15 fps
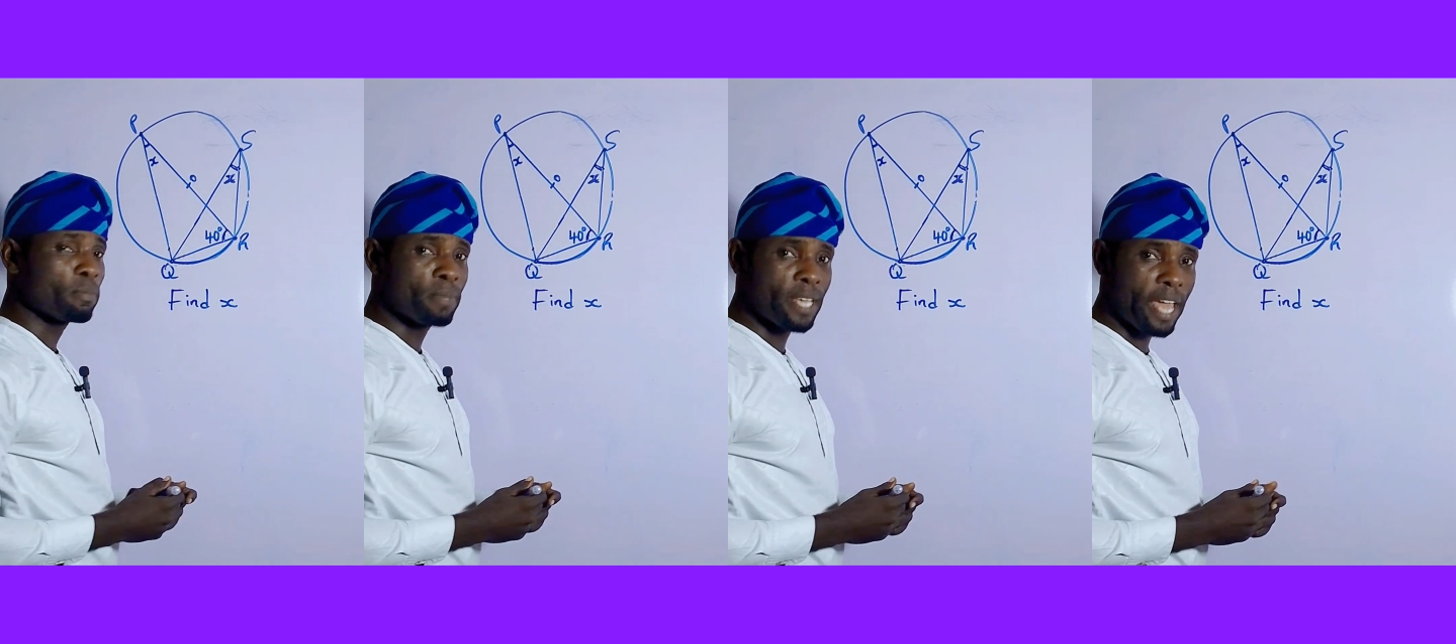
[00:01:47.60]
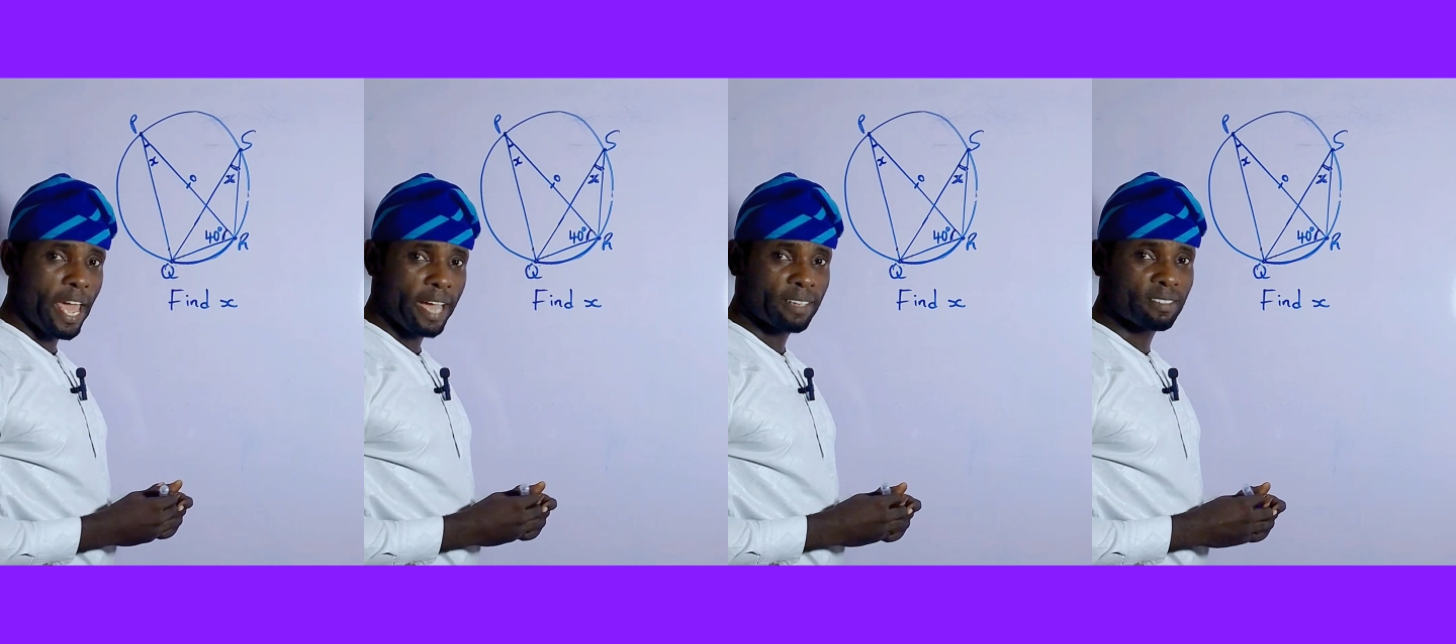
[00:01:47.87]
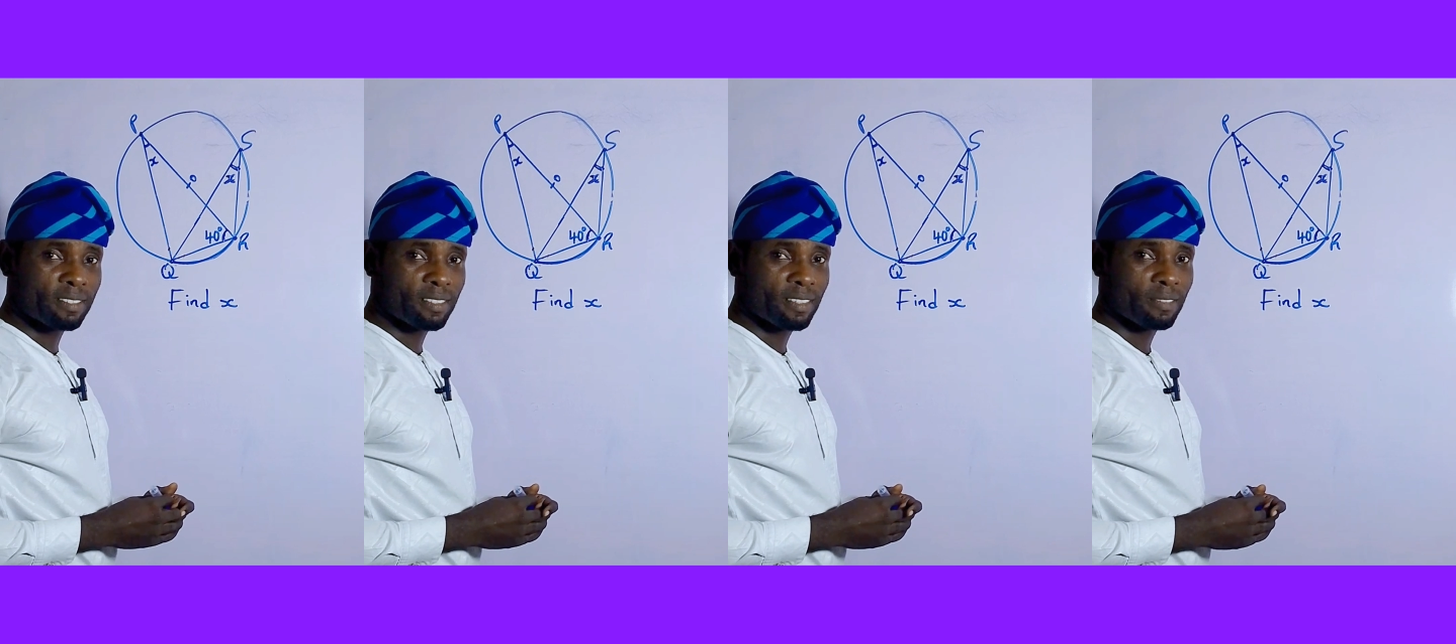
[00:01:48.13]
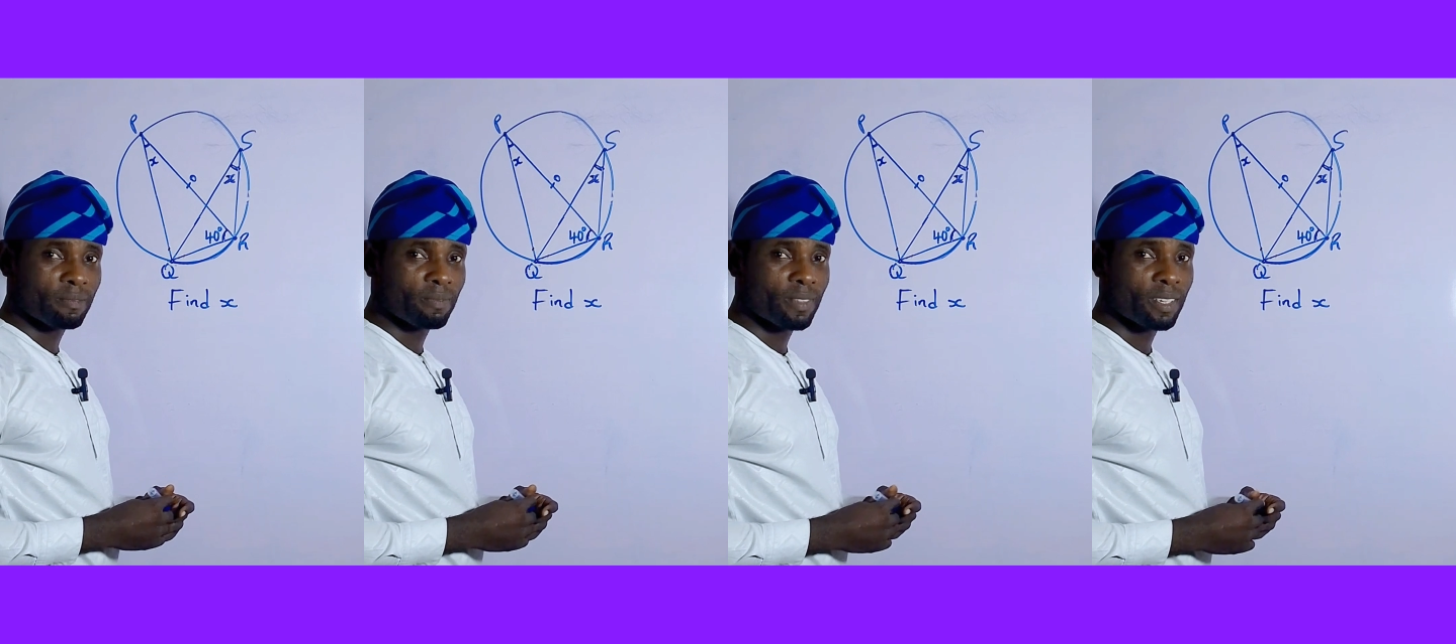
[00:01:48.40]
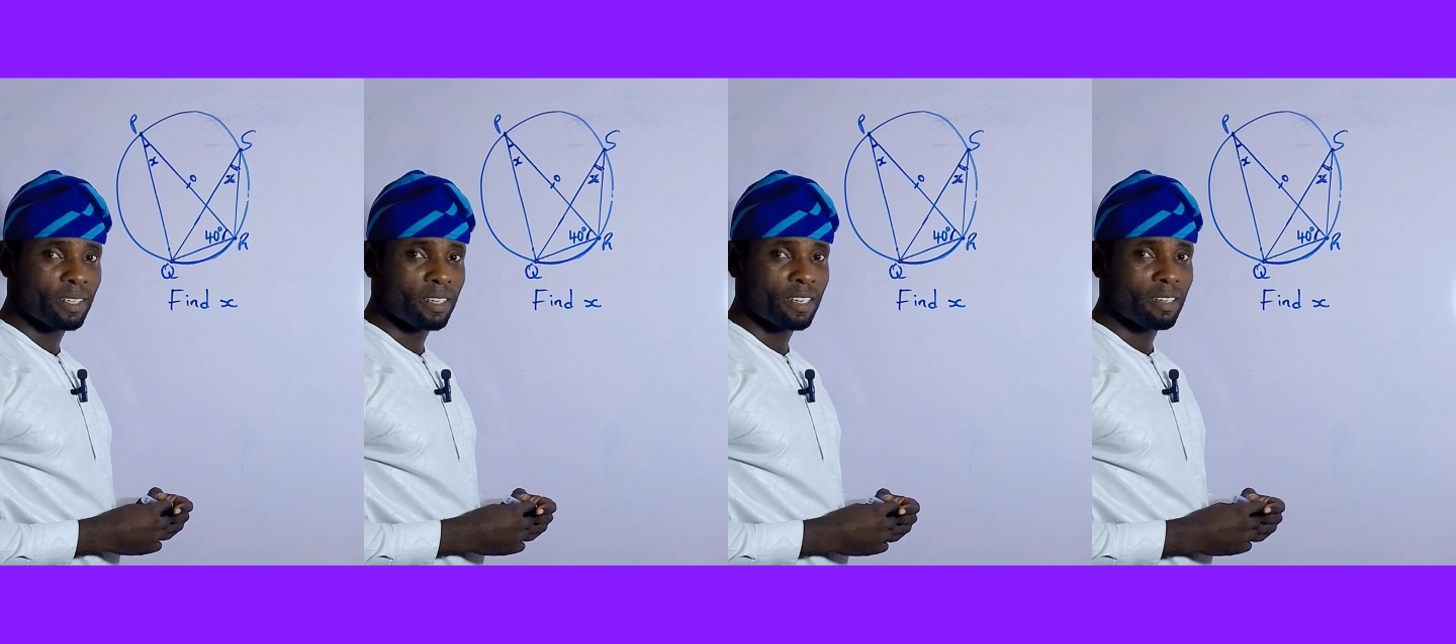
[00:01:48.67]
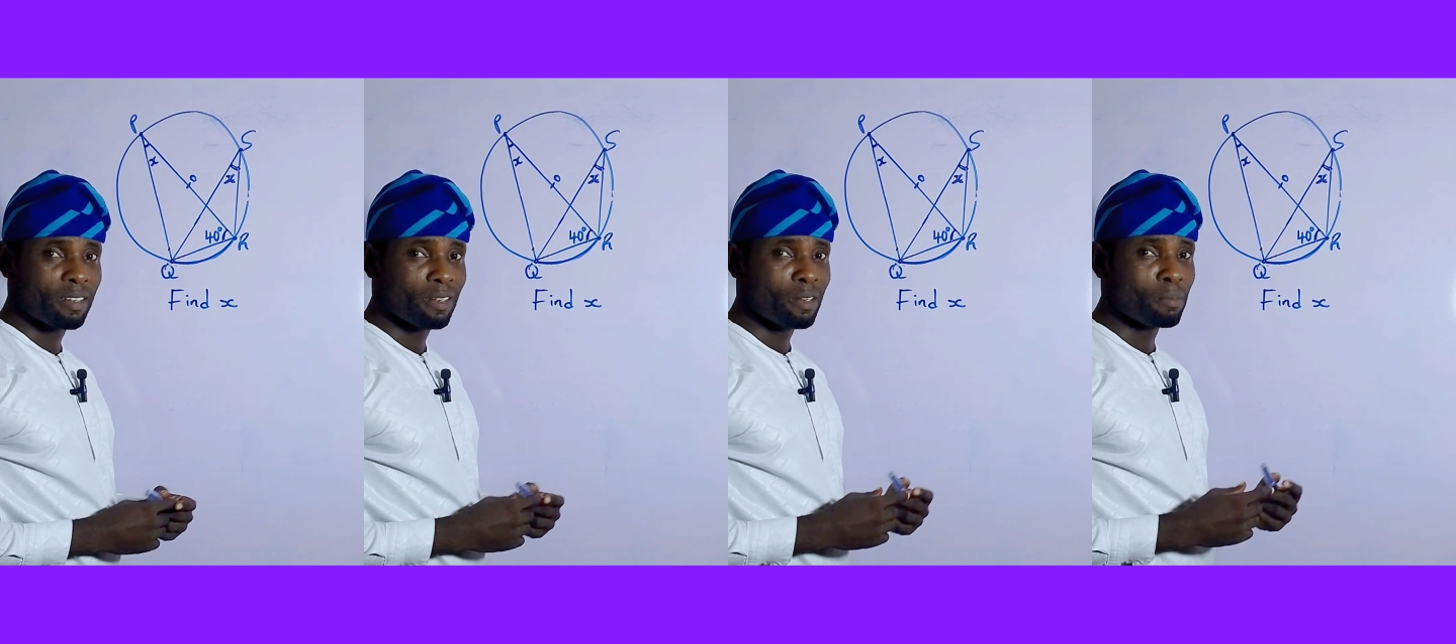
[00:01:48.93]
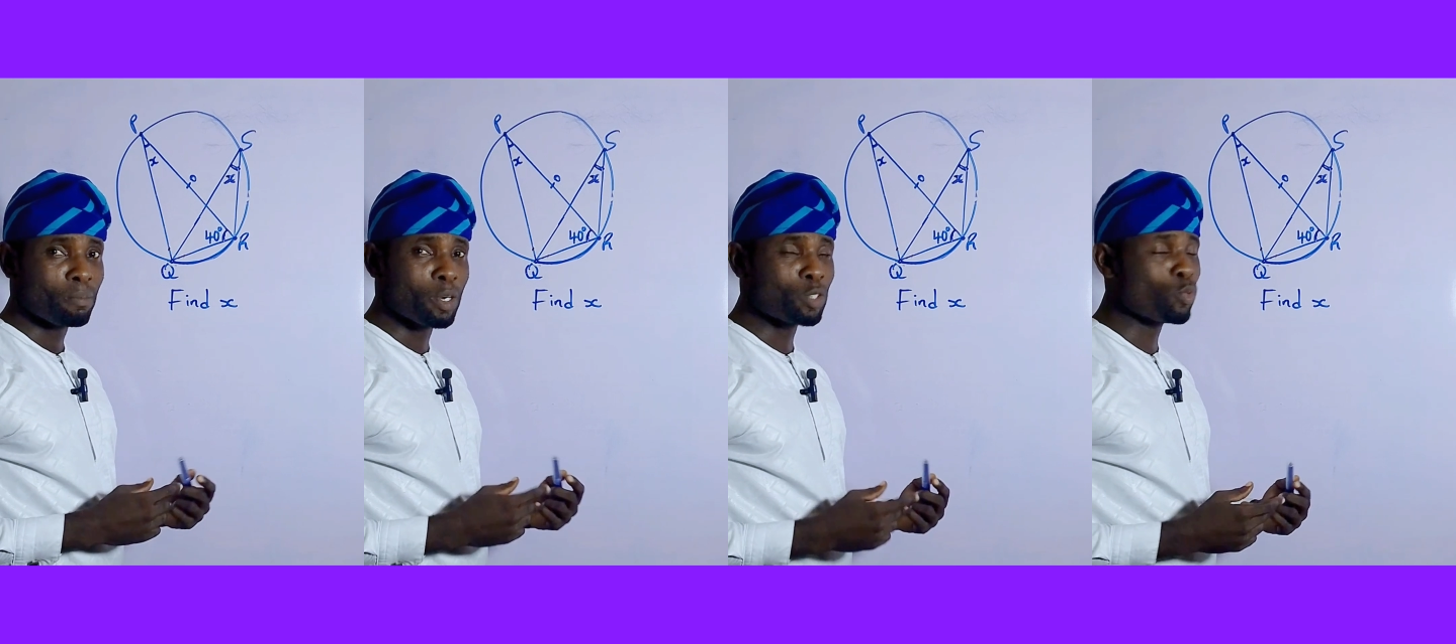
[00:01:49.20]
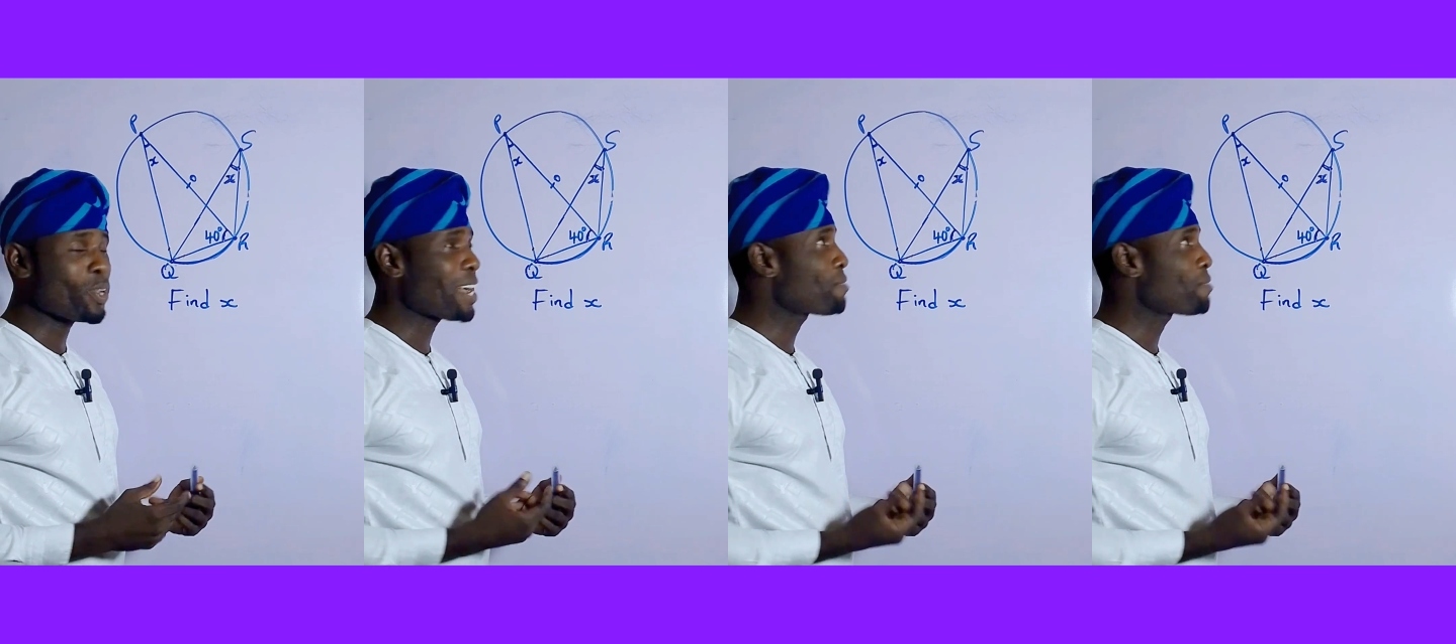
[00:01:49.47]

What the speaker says: be x. But we